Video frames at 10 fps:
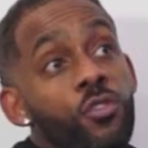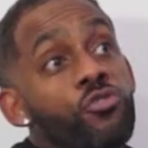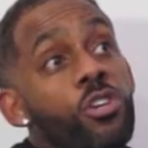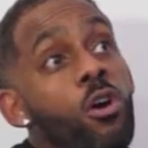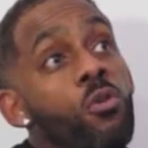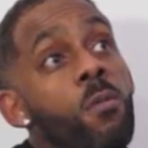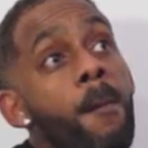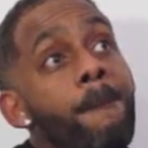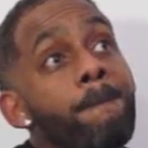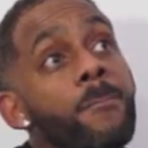So
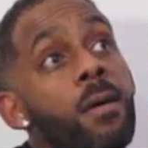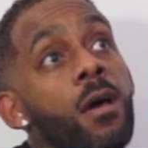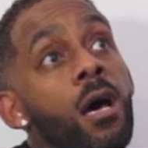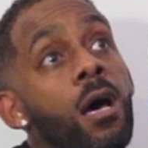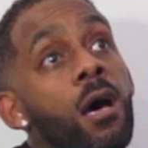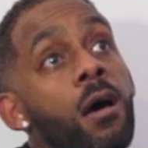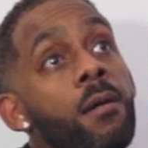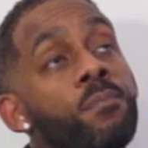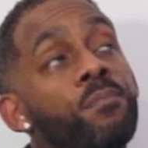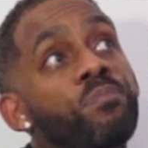
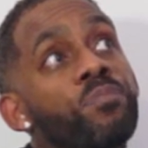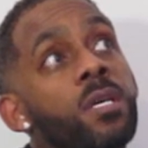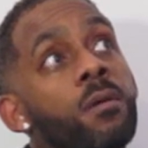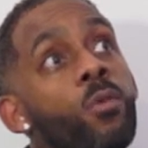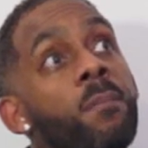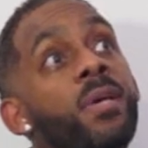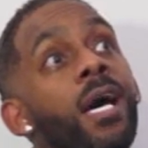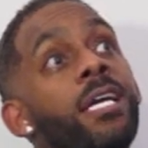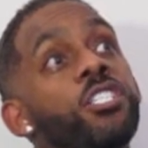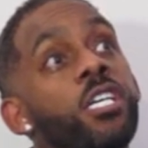when
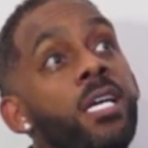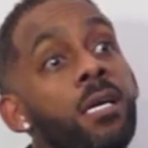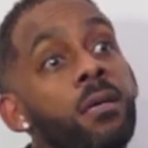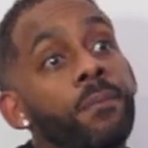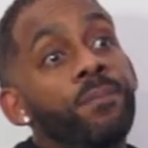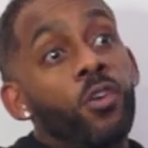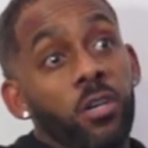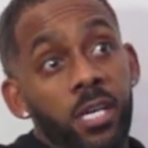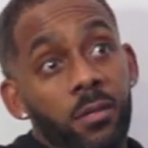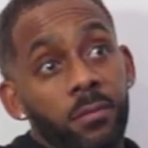B.I.G.
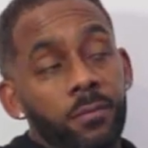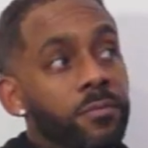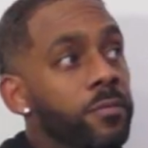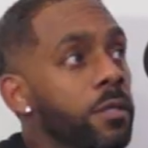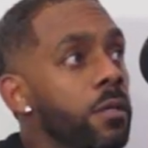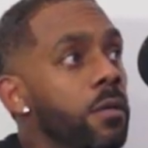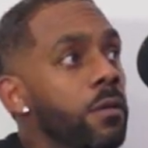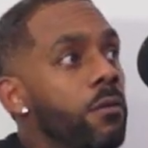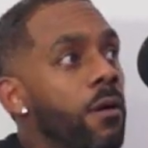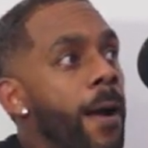got killed,
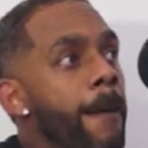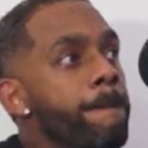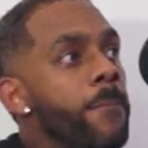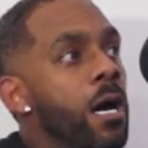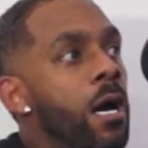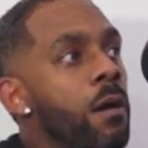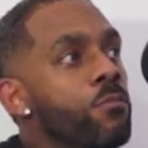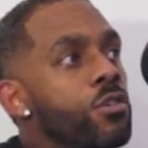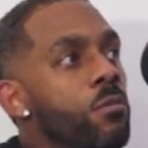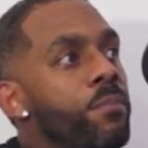right?
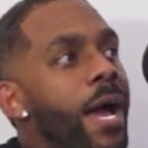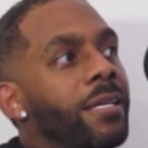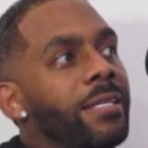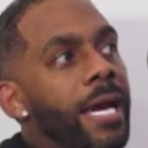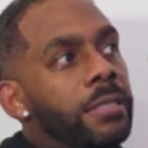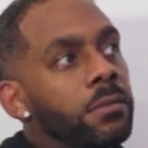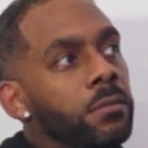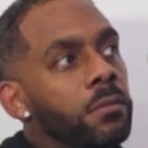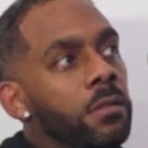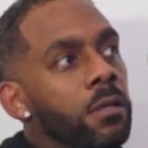So back then,
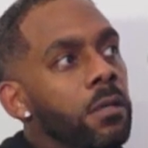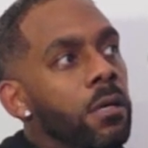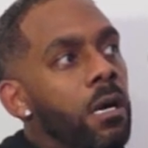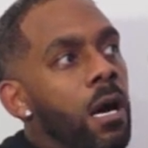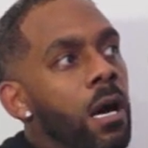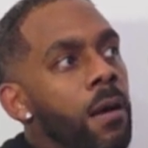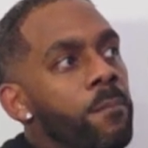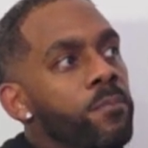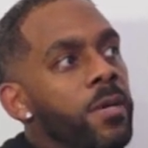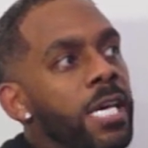
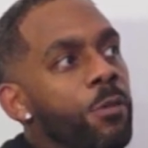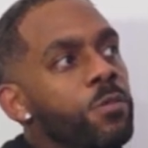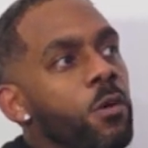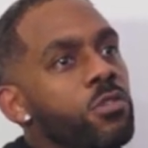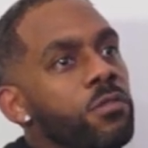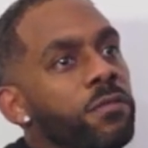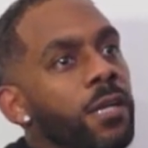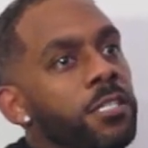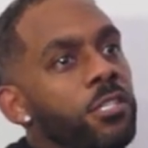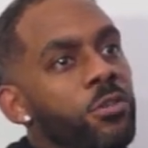he was supposed to
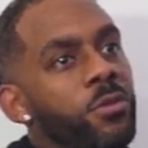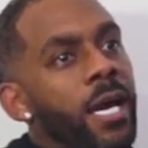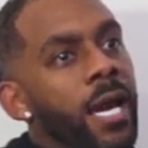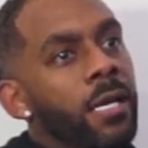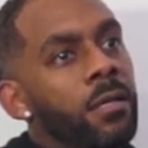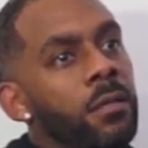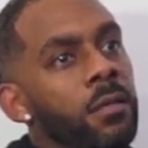fly to the UK